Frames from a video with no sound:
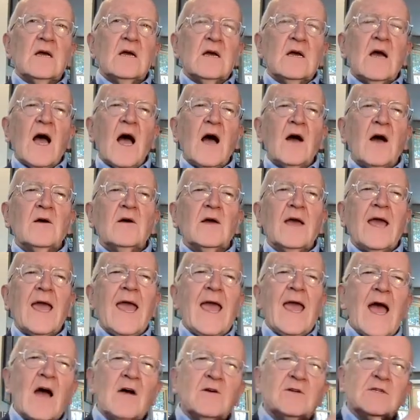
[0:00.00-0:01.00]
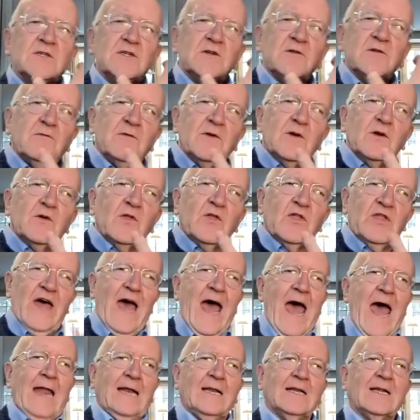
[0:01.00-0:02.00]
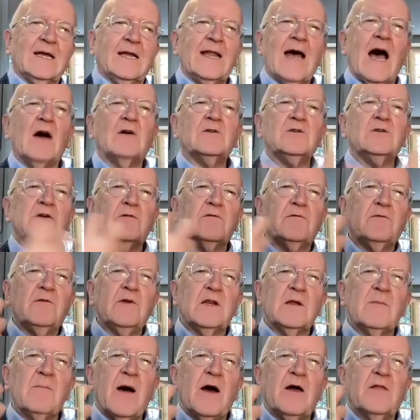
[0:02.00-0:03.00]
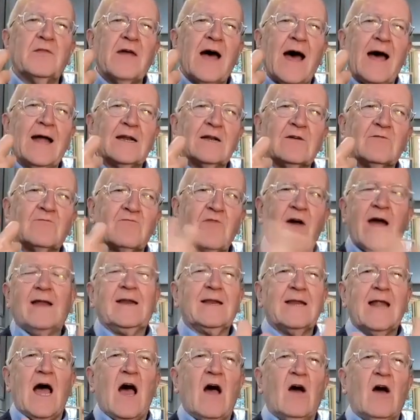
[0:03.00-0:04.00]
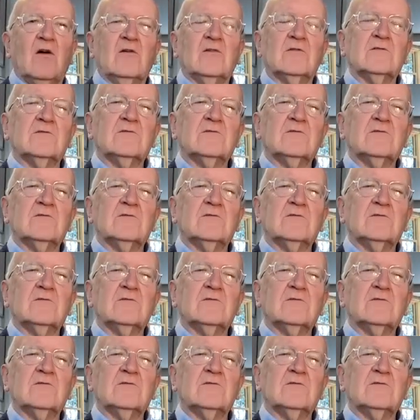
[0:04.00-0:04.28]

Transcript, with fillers: how a how did you feel then, and how do you feel about that right now?